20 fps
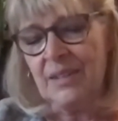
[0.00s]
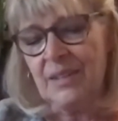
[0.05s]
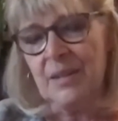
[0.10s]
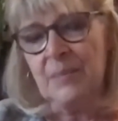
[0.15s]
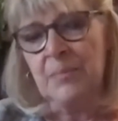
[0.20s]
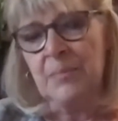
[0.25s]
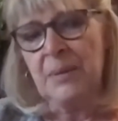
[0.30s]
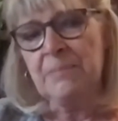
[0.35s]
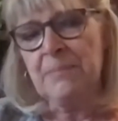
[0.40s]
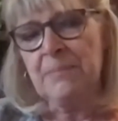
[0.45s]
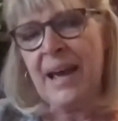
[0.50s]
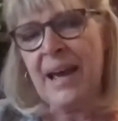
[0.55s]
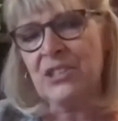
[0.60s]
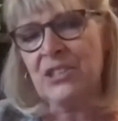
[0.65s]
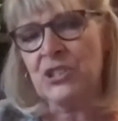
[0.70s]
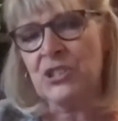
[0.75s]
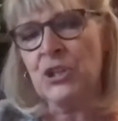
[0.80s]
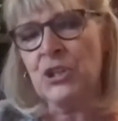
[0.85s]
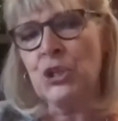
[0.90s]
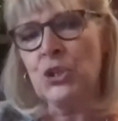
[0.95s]
But back
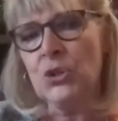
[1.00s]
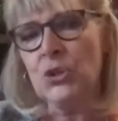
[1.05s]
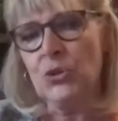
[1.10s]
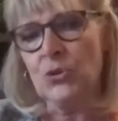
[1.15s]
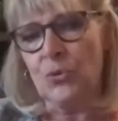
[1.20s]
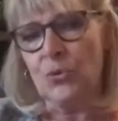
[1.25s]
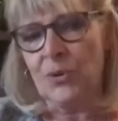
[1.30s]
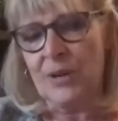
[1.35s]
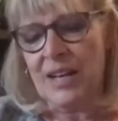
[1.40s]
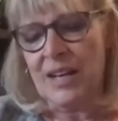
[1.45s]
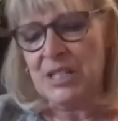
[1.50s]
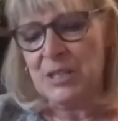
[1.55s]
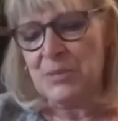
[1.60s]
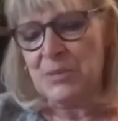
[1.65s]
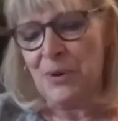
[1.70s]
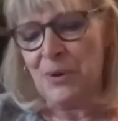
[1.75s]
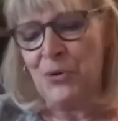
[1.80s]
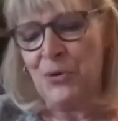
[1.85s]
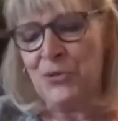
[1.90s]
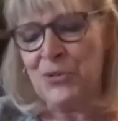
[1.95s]
to you as
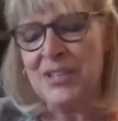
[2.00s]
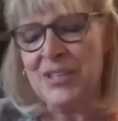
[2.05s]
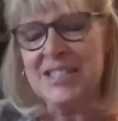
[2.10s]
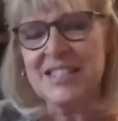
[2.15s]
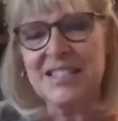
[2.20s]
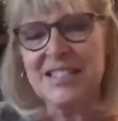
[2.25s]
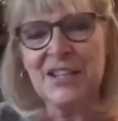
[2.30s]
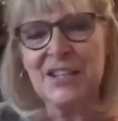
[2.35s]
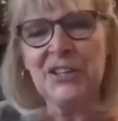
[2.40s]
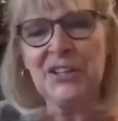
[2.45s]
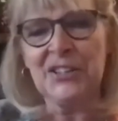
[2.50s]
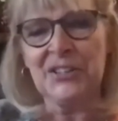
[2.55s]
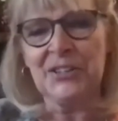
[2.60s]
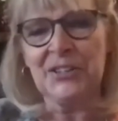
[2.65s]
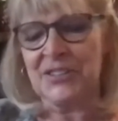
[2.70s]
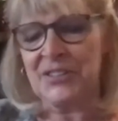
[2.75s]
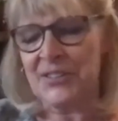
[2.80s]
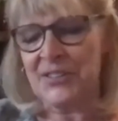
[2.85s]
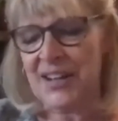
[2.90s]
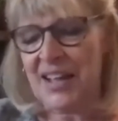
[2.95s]
both
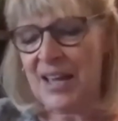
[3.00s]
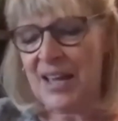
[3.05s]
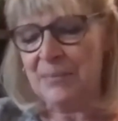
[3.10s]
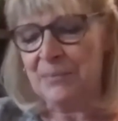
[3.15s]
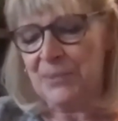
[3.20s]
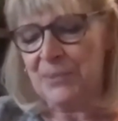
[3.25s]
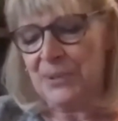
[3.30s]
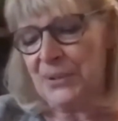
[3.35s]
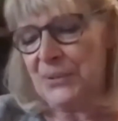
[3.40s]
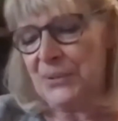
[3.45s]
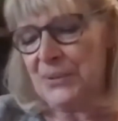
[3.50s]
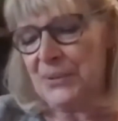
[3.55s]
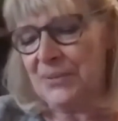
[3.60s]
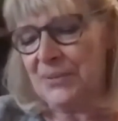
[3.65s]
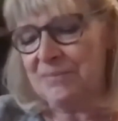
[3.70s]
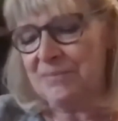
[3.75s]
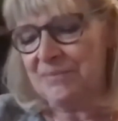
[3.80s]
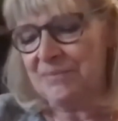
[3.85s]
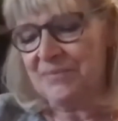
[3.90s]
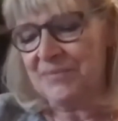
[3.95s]
singular and
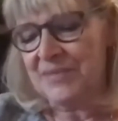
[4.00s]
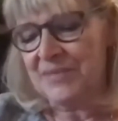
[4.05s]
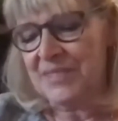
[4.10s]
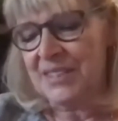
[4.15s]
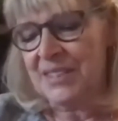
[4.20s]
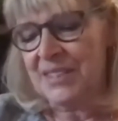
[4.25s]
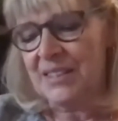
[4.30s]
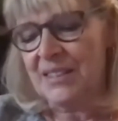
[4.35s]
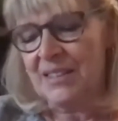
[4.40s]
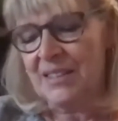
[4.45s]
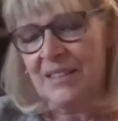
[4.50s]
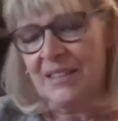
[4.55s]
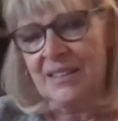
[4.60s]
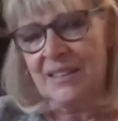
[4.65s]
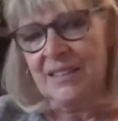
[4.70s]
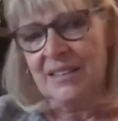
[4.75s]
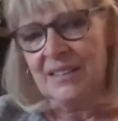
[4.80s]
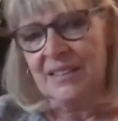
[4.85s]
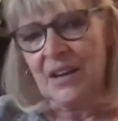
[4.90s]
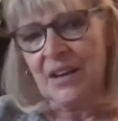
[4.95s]
plural.
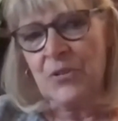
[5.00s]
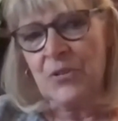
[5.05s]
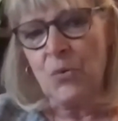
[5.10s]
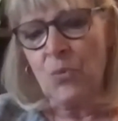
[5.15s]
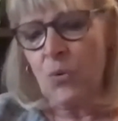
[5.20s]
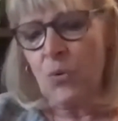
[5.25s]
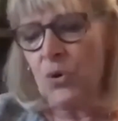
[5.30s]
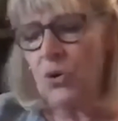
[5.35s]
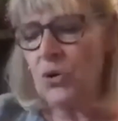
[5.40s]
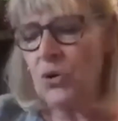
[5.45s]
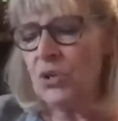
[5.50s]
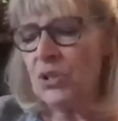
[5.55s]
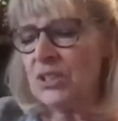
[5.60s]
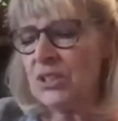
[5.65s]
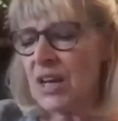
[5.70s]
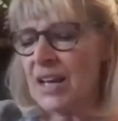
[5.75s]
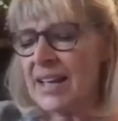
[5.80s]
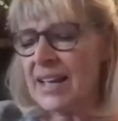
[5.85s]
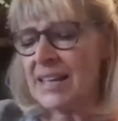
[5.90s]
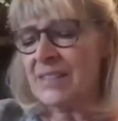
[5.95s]
Now the
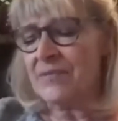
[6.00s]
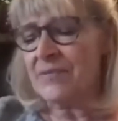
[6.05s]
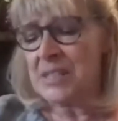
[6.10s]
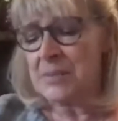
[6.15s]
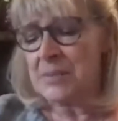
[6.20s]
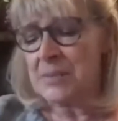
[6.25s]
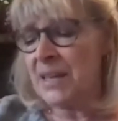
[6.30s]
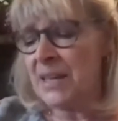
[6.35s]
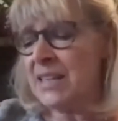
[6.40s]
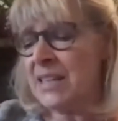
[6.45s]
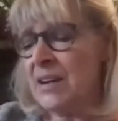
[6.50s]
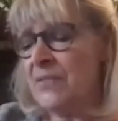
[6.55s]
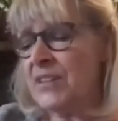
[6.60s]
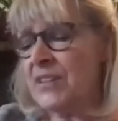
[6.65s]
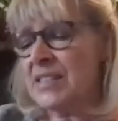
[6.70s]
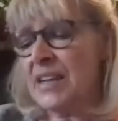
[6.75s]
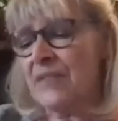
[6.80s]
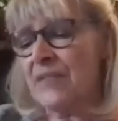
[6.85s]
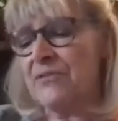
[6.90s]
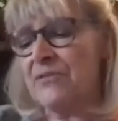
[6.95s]
world, as many of
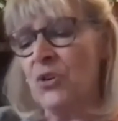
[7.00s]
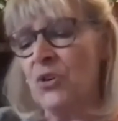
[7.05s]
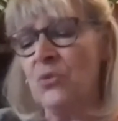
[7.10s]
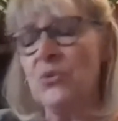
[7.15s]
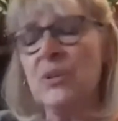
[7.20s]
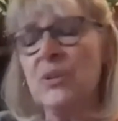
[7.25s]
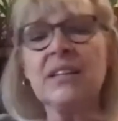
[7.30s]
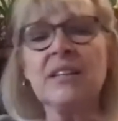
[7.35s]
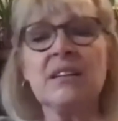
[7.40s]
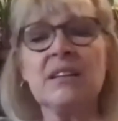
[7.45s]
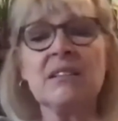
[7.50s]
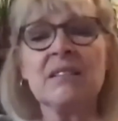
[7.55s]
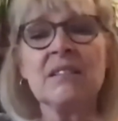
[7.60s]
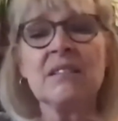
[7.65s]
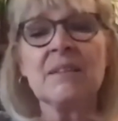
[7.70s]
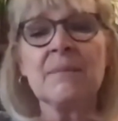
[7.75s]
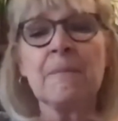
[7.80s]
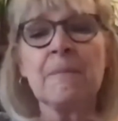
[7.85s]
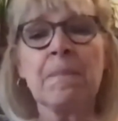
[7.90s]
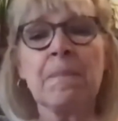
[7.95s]
us have known it,
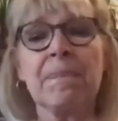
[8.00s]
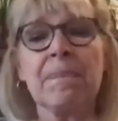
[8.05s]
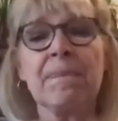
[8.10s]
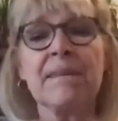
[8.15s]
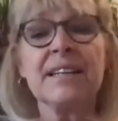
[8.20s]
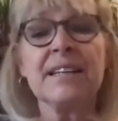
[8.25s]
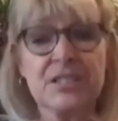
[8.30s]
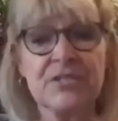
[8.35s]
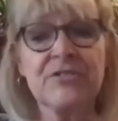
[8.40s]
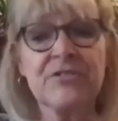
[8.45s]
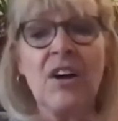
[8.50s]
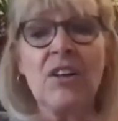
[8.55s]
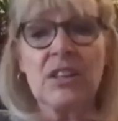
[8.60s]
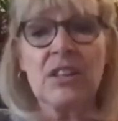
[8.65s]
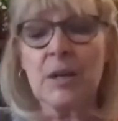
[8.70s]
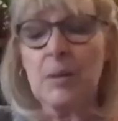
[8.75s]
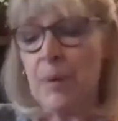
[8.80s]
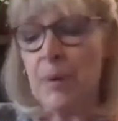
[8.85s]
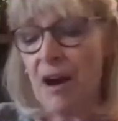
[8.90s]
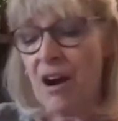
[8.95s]
is
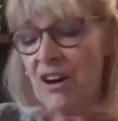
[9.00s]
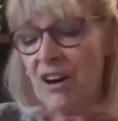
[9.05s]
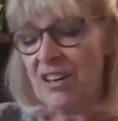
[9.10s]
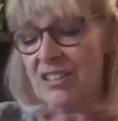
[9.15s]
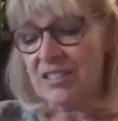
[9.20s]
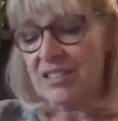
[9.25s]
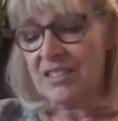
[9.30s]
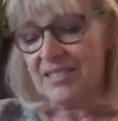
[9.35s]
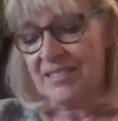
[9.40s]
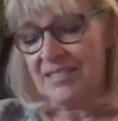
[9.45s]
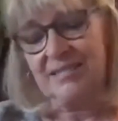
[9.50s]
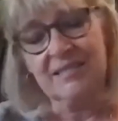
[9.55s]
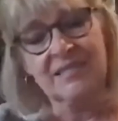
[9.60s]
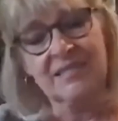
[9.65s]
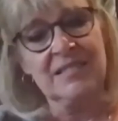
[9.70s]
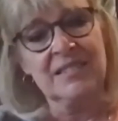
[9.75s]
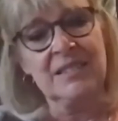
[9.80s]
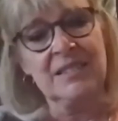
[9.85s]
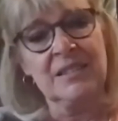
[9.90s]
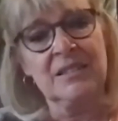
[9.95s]
falling apart.
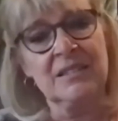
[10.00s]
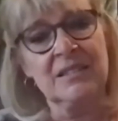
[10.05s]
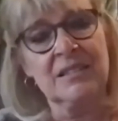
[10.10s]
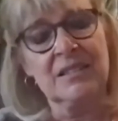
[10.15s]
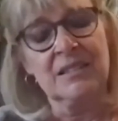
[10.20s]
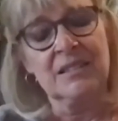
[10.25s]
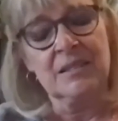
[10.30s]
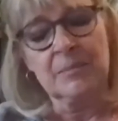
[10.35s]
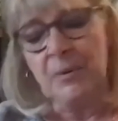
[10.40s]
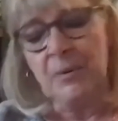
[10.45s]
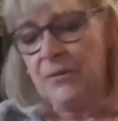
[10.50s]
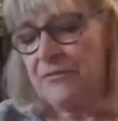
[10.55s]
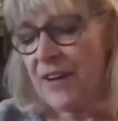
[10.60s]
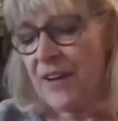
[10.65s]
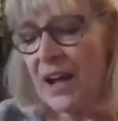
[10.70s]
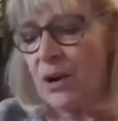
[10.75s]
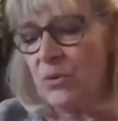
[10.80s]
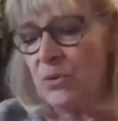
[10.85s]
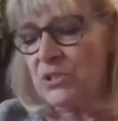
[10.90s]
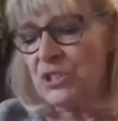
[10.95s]

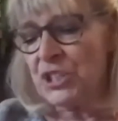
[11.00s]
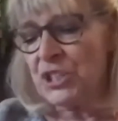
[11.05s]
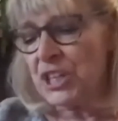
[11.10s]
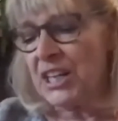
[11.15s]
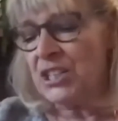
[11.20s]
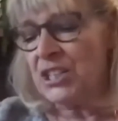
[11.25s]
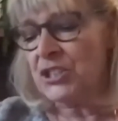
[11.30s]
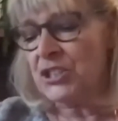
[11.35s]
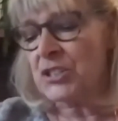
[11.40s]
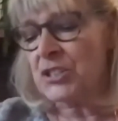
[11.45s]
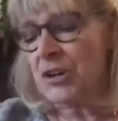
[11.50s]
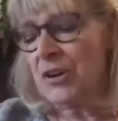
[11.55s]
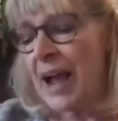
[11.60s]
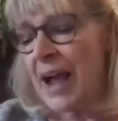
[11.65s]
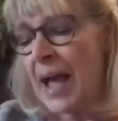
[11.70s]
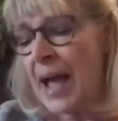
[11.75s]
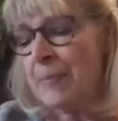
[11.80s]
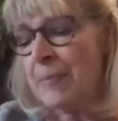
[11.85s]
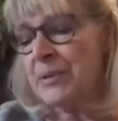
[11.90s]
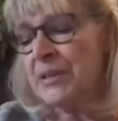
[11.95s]
Profound changes are
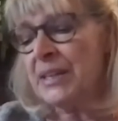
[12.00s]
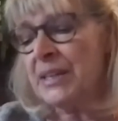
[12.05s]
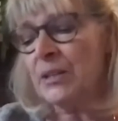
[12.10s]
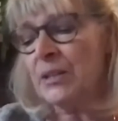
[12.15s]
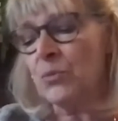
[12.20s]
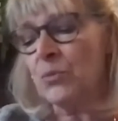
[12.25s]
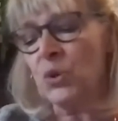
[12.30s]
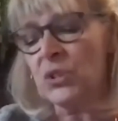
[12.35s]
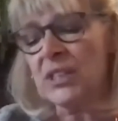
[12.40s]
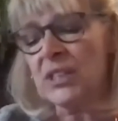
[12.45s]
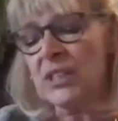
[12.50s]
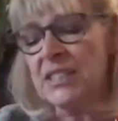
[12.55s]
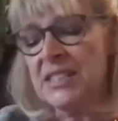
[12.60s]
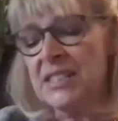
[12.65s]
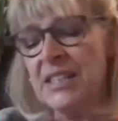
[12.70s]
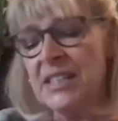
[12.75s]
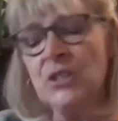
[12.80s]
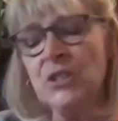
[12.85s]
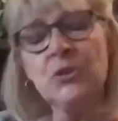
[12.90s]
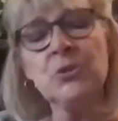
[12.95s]
happening and will
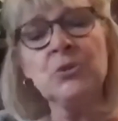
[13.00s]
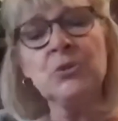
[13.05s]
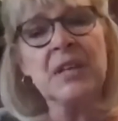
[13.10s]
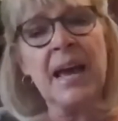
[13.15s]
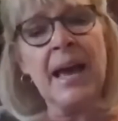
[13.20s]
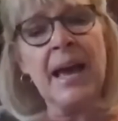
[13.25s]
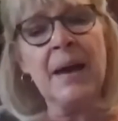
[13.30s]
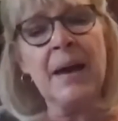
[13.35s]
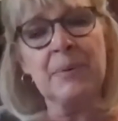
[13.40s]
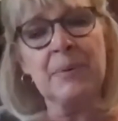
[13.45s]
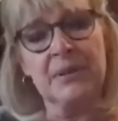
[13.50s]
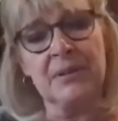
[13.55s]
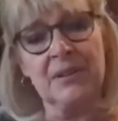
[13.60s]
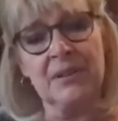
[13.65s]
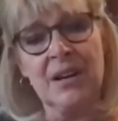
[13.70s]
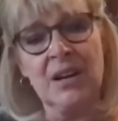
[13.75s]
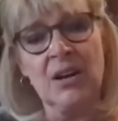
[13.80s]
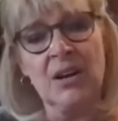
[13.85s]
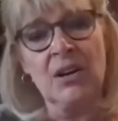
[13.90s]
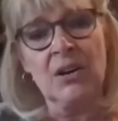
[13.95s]
continue to happen
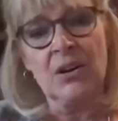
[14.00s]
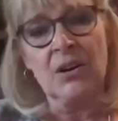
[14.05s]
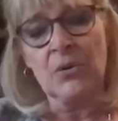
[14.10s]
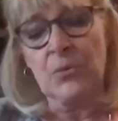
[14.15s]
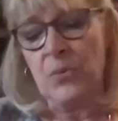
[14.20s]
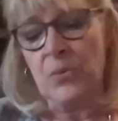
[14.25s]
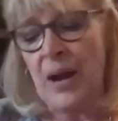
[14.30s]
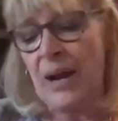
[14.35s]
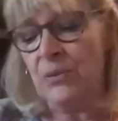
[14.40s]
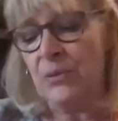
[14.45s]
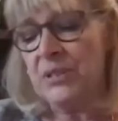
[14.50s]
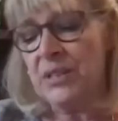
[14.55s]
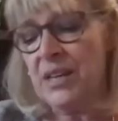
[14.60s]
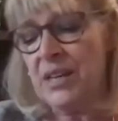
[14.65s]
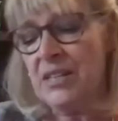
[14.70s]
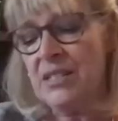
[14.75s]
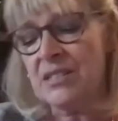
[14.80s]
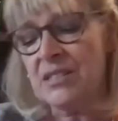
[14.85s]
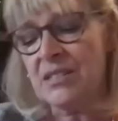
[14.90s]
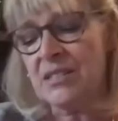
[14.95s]
around
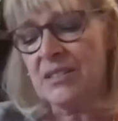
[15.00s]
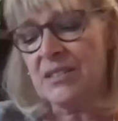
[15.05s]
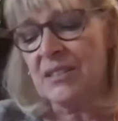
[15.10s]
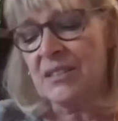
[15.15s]
us,